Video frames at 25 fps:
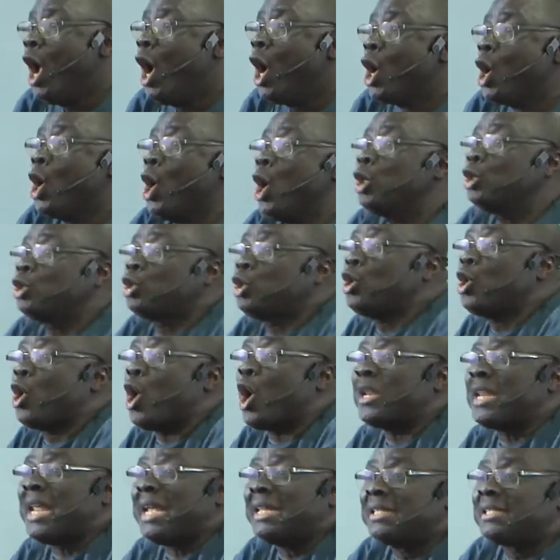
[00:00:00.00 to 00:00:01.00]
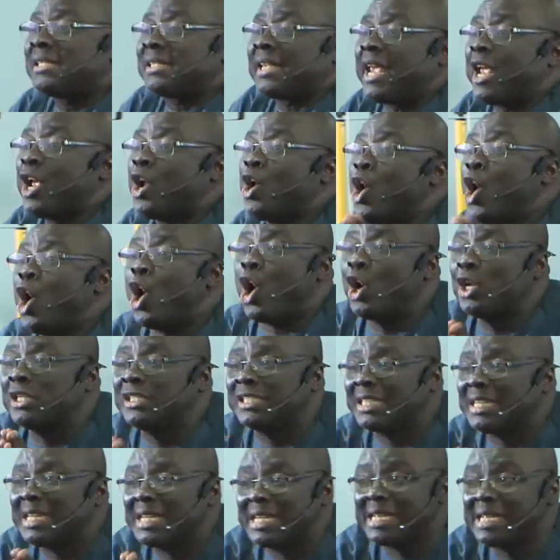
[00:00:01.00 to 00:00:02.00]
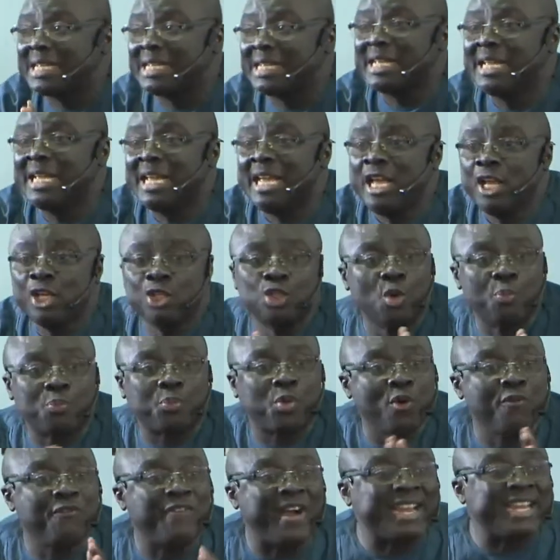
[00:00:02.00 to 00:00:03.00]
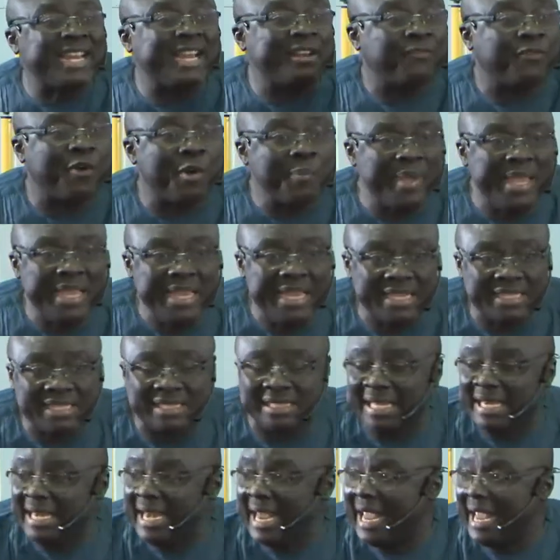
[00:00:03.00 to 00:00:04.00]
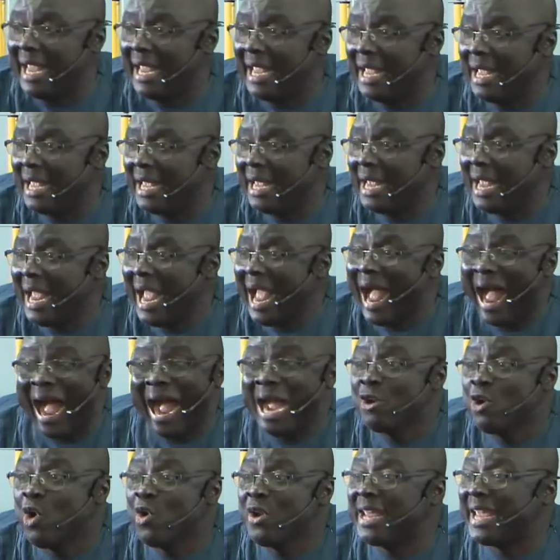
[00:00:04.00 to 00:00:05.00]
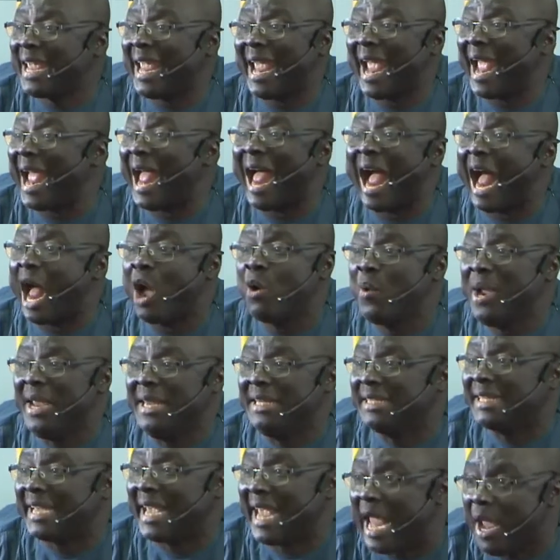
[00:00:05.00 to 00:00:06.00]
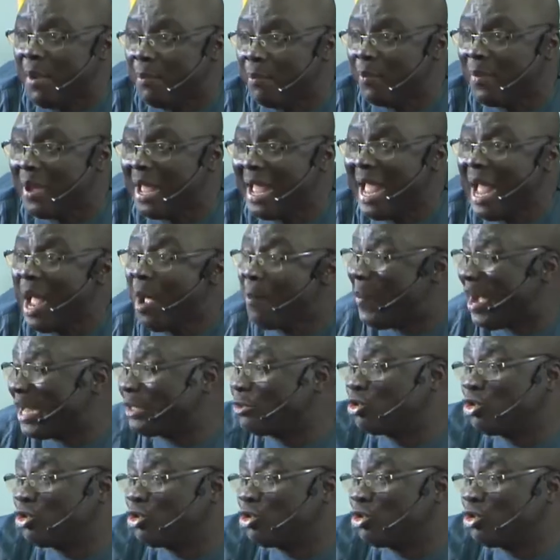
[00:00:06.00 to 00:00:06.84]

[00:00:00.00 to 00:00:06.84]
Go to God and say, God, you provided for me yesterday. I don't care how it came, but